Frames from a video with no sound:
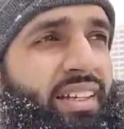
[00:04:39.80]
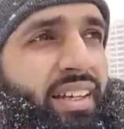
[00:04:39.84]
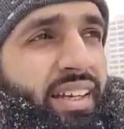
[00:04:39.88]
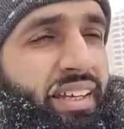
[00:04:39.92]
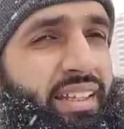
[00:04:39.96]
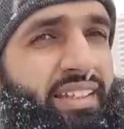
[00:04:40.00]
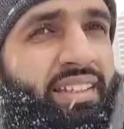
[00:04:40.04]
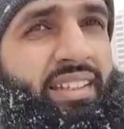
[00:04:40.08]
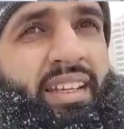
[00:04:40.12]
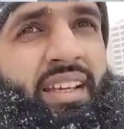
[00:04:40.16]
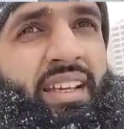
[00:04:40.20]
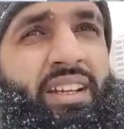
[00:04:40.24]

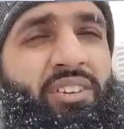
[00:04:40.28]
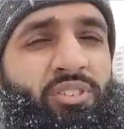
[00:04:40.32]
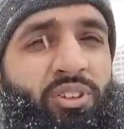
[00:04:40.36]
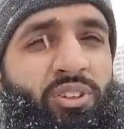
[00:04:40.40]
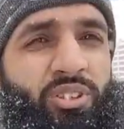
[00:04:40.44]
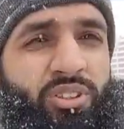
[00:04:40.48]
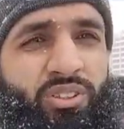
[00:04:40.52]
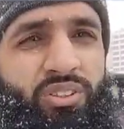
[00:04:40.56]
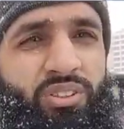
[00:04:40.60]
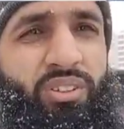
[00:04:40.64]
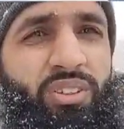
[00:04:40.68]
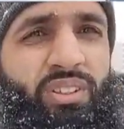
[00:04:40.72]
and here
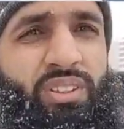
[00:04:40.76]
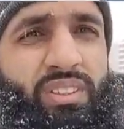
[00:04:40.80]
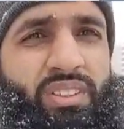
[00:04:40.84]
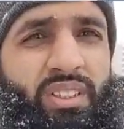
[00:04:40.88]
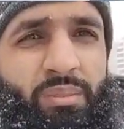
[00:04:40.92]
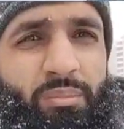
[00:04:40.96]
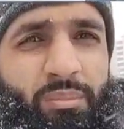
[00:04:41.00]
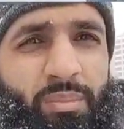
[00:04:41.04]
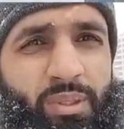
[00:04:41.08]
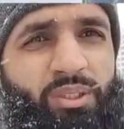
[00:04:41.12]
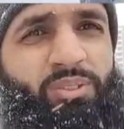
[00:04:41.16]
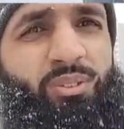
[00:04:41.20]
across the road you can
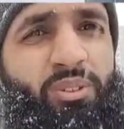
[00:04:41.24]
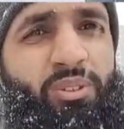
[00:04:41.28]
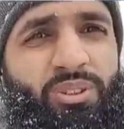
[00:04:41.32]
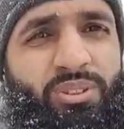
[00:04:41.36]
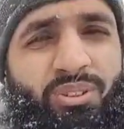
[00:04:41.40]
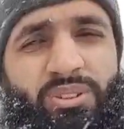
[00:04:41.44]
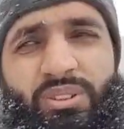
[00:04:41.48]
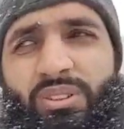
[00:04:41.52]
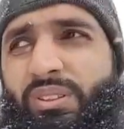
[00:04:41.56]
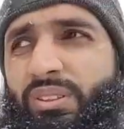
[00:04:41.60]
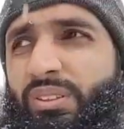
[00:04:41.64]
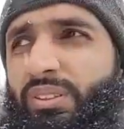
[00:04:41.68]
see
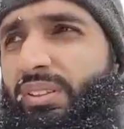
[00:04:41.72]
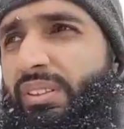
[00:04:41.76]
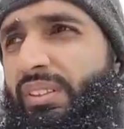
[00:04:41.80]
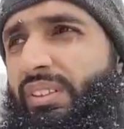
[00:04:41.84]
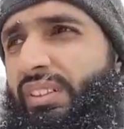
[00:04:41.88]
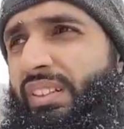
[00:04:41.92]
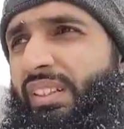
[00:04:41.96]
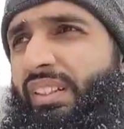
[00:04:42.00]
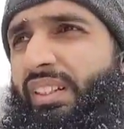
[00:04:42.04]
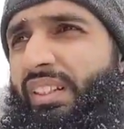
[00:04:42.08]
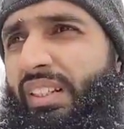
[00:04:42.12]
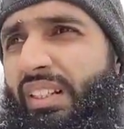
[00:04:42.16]
Migros.
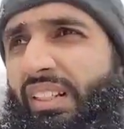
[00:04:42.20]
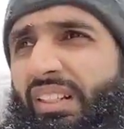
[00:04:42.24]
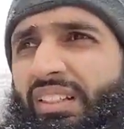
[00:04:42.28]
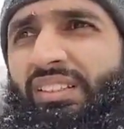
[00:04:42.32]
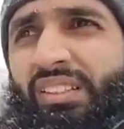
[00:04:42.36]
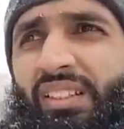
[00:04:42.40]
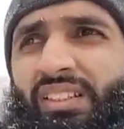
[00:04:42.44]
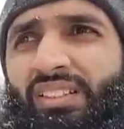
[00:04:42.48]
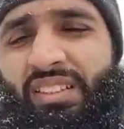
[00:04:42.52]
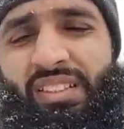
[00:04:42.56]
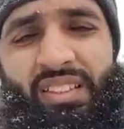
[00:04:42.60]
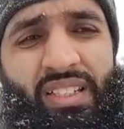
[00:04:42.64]

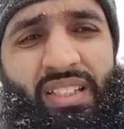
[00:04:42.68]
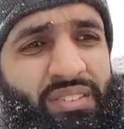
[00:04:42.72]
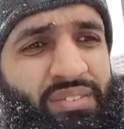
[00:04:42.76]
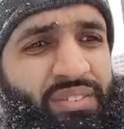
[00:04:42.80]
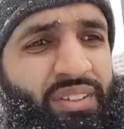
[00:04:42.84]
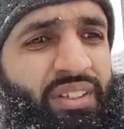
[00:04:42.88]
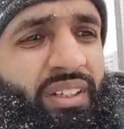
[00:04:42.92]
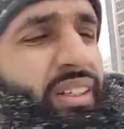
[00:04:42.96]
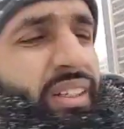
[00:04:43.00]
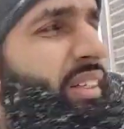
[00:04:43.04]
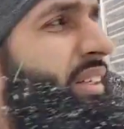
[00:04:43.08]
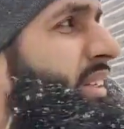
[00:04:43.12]
There's
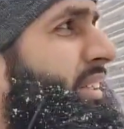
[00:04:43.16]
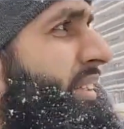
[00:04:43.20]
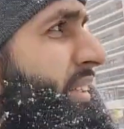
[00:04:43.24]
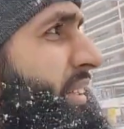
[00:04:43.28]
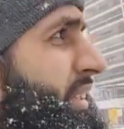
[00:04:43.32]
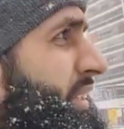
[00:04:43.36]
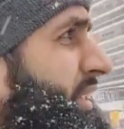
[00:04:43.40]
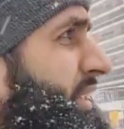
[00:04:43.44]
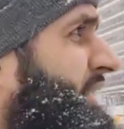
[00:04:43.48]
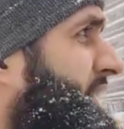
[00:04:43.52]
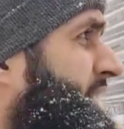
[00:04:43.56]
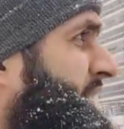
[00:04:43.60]
another
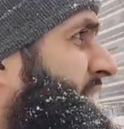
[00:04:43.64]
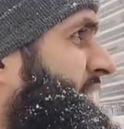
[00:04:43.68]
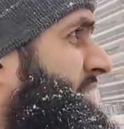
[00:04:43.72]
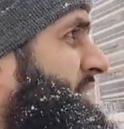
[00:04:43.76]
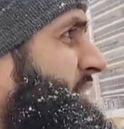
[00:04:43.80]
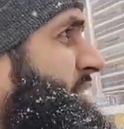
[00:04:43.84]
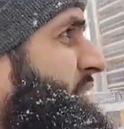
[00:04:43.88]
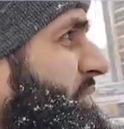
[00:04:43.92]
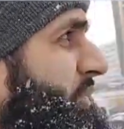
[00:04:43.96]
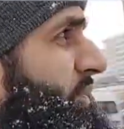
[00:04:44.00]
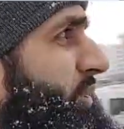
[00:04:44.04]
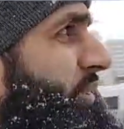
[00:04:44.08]

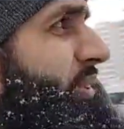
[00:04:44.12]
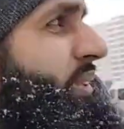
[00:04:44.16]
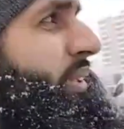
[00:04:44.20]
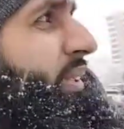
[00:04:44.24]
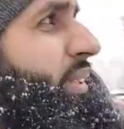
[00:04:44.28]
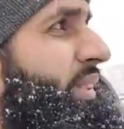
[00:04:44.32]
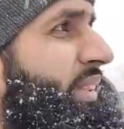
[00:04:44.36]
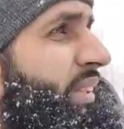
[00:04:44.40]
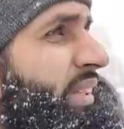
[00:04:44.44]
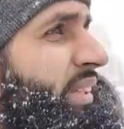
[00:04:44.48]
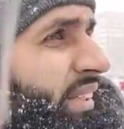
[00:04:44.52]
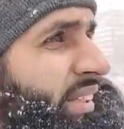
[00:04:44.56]
store,
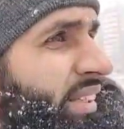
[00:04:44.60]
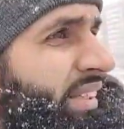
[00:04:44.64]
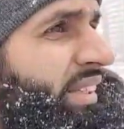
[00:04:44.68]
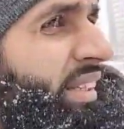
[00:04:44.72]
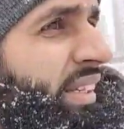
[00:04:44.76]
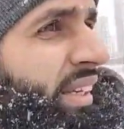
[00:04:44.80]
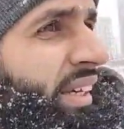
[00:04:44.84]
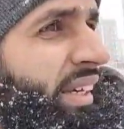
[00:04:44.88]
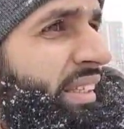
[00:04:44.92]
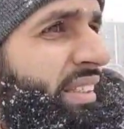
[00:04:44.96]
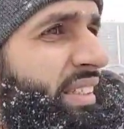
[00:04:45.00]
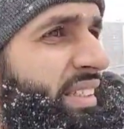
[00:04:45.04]

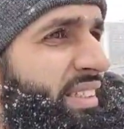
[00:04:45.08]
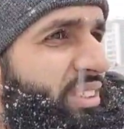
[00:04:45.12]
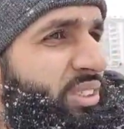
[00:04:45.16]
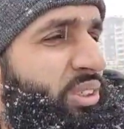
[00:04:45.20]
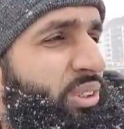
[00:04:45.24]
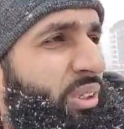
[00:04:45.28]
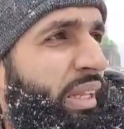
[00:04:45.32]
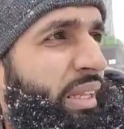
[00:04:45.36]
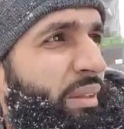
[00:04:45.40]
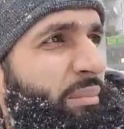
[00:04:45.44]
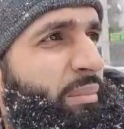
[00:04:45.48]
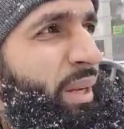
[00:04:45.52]
and this is
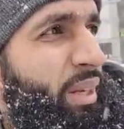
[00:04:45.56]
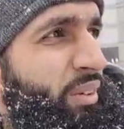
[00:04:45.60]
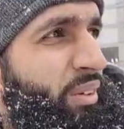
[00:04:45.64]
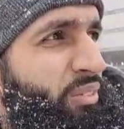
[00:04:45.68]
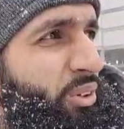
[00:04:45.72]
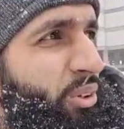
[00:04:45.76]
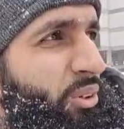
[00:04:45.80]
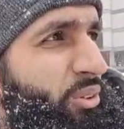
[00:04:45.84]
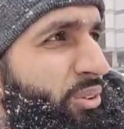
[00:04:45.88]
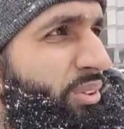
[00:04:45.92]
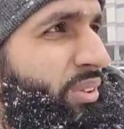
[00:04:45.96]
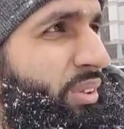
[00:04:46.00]
all like the main
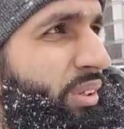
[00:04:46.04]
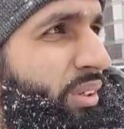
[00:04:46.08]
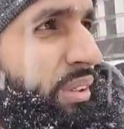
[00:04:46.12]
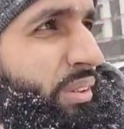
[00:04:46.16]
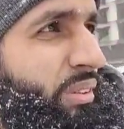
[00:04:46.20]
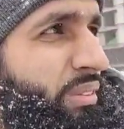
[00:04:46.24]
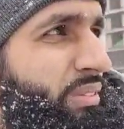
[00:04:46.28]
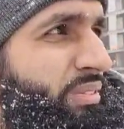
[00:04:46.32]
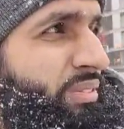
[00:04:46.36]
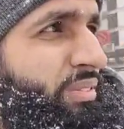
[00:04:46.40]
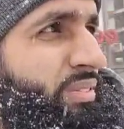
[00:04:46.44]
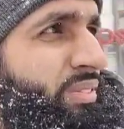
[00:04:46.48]
road
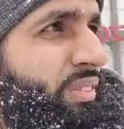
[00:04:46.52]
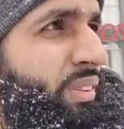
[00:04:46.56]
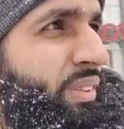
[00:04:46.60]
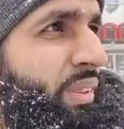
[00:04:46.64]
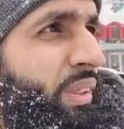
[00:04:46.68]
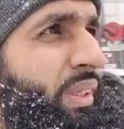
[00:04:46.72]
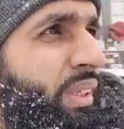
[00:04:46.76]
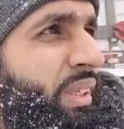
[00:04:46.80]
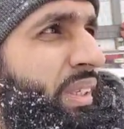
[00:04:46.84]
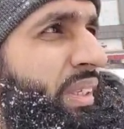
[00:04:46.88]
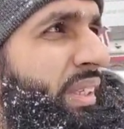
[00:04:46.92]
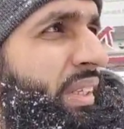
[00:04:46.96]
of
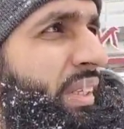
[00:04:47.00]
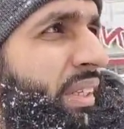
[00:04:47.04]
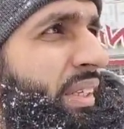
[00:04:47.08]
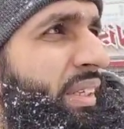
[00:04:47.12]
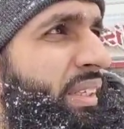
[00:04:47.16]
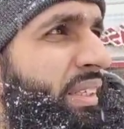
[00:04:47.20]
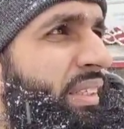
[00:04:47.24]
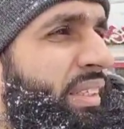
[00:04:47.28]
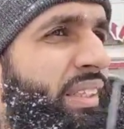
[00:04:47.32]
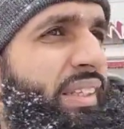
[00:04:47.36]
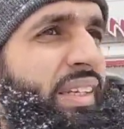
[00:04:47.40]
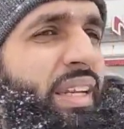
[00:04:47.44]

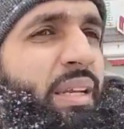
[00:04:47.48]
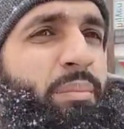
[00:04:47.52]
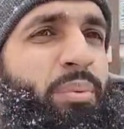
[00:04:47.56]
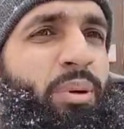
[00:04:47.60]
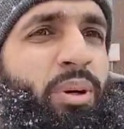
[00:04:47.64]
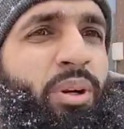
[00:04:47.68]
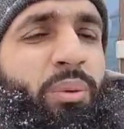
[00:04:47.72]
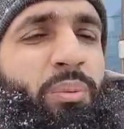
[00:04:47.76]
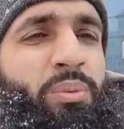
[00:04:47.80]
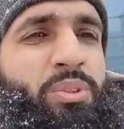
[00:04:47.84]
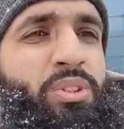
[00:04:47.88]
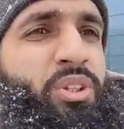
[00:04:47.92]
the
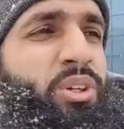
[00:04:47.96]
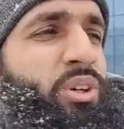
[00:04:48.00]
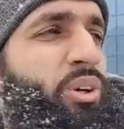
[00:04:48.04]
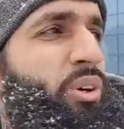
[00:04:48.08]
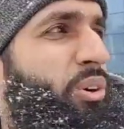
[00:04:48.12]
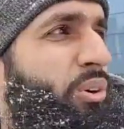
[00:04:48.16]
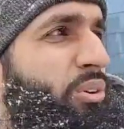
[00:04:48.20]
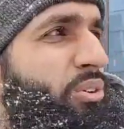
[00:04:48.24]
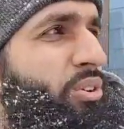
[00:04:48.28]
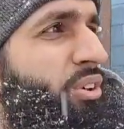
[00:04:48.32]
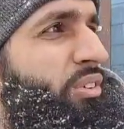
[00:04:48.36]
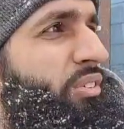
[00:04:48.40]
neighbourhood, which
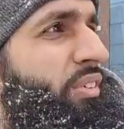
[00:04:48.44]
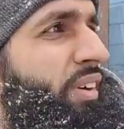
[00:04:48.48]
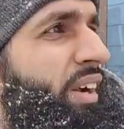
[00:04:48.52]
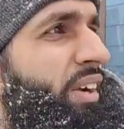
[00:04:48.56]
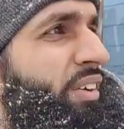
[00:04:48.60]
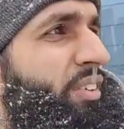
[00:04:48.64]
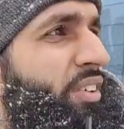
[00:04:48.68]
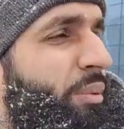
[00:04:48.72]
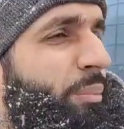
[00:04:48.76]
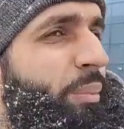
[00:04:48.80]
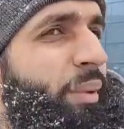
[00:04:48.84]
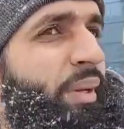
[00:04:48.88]
goes
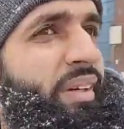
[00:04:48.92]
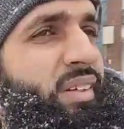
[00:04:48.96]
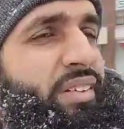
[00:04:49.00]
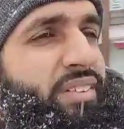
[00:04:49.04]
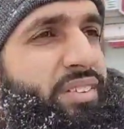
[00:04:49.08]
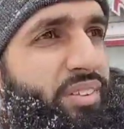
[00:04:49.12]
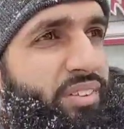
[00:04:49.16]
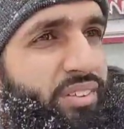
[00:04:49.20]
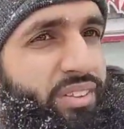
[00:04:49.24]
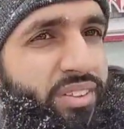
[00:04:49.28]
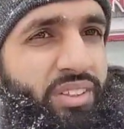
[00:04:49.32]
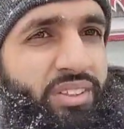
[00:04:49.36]
around a bit.
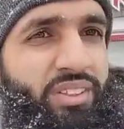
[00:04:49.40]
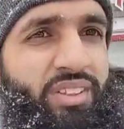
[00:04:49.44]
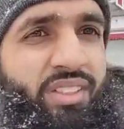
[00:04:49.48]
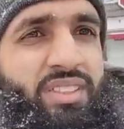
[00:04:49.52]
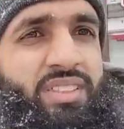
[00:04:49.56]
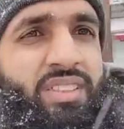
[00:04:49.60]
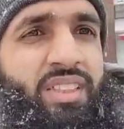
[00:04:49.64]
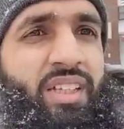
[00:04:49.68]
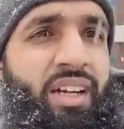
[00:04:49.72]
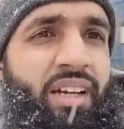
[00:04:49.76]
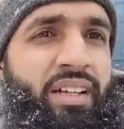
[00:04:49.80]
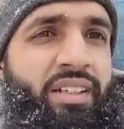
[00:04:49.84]
So you've got
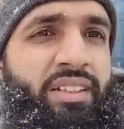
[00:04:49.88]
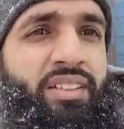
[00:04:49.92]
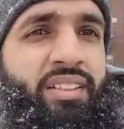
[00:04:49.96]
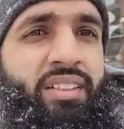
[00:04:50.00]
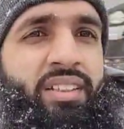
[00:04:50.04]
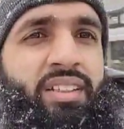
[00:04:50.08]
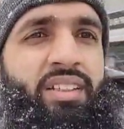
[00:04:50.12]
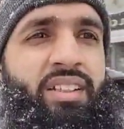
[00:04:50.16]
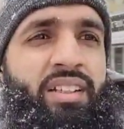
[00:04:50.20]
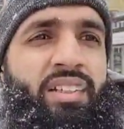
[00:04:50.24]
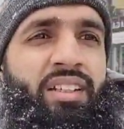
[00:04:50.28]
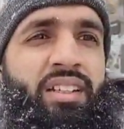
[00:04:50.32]
this side,
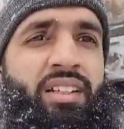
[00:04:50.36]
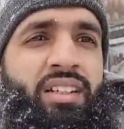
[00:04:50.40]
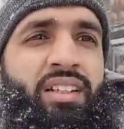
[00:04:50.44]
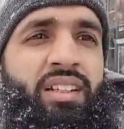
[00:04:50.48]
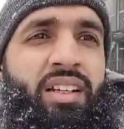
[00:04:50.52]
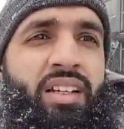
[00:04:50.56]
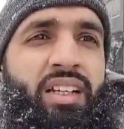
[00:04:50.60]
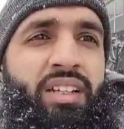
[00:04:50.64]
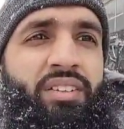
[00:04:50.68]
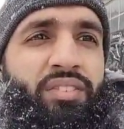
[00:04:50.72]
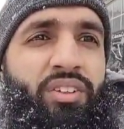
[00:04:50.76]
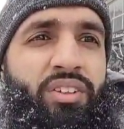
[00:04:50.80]

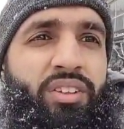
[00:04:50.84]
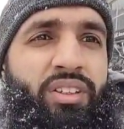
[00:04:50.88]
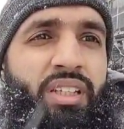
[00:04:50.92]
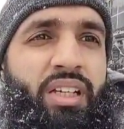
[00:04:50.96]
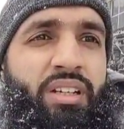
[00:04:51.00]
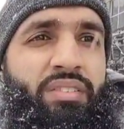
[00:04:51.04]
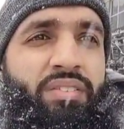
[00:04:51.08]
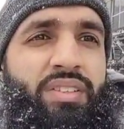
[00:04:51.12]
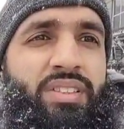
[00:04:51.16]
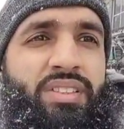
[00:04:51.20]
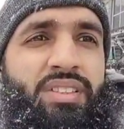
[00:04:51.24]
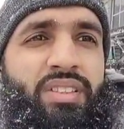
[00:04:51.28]
and you've got the
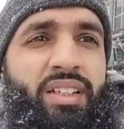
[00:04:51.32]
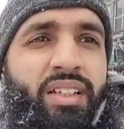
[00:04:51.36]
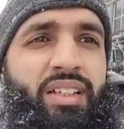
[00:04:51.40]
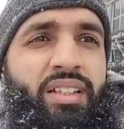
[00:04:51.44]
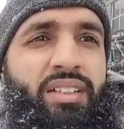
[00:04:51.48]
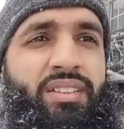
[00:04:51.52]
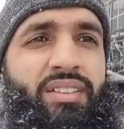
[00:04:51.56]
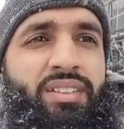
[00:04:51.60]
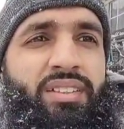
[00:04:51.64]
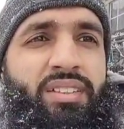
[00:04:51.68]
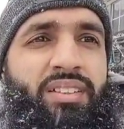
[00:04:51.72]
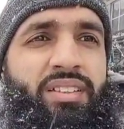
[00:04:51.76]
other
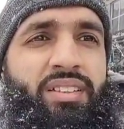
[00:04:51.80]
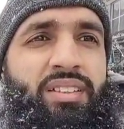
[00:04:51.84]
side